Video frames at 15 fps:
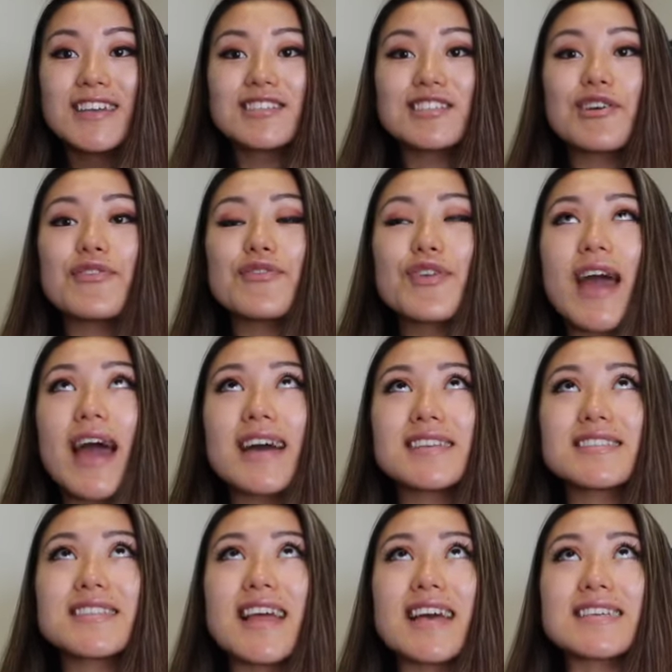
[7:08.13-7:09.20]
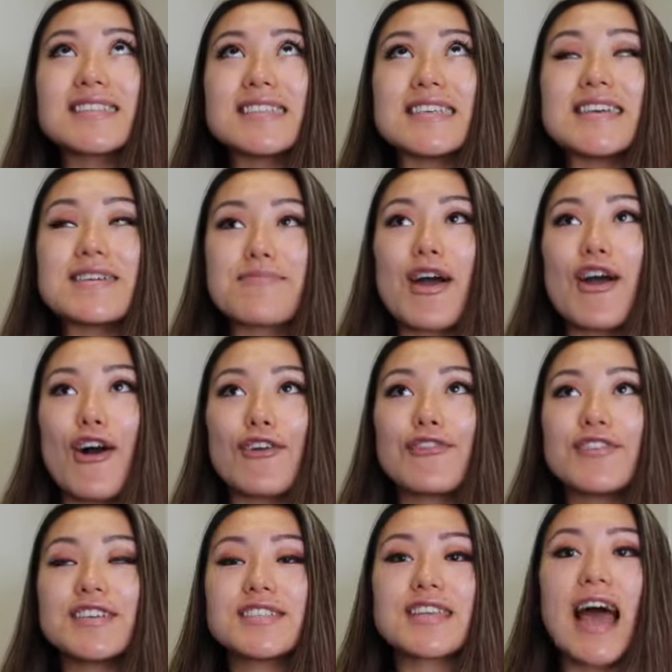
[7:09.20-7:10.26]
So if you guys like see in my
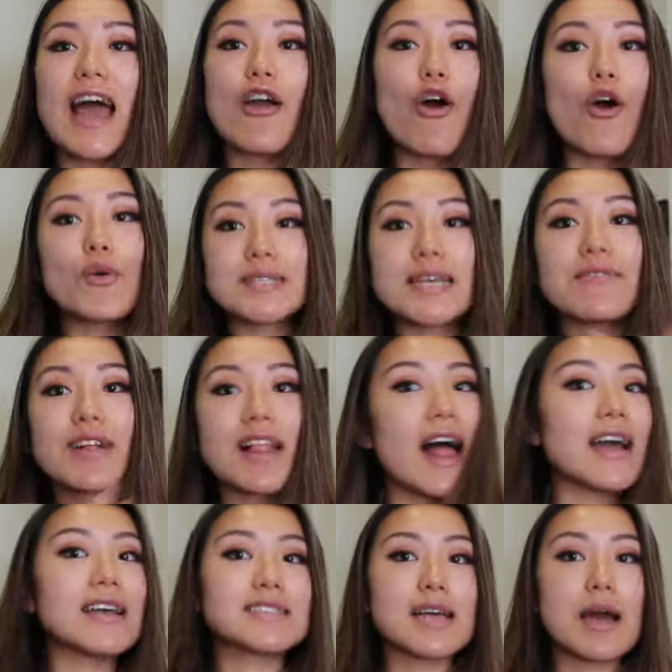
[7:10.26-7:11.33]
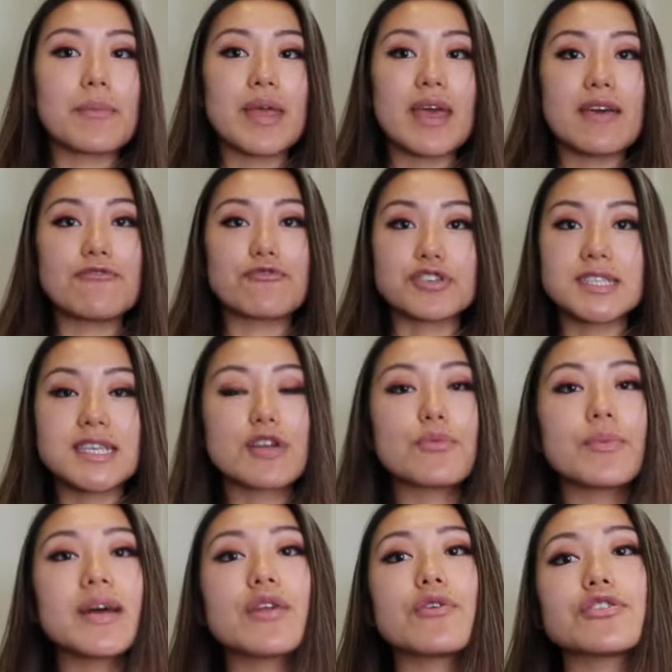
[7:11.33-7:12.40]
office, I always have clients coming in for
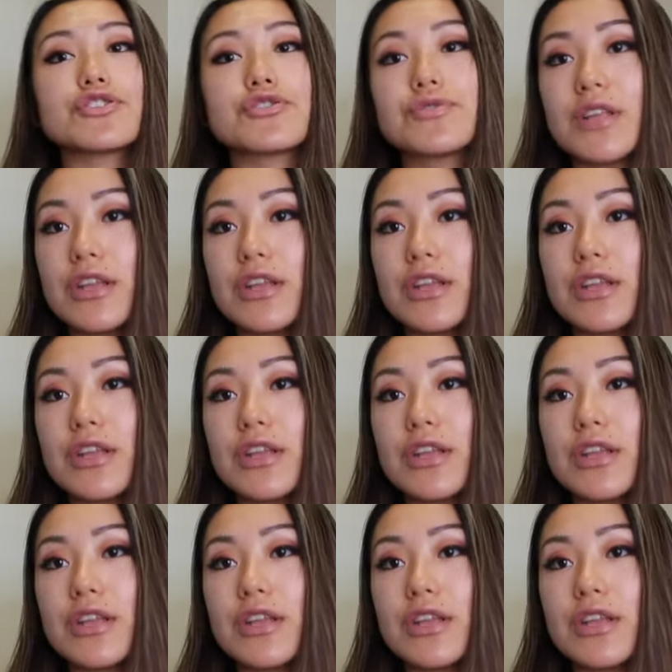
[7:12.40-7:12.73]
settlement or,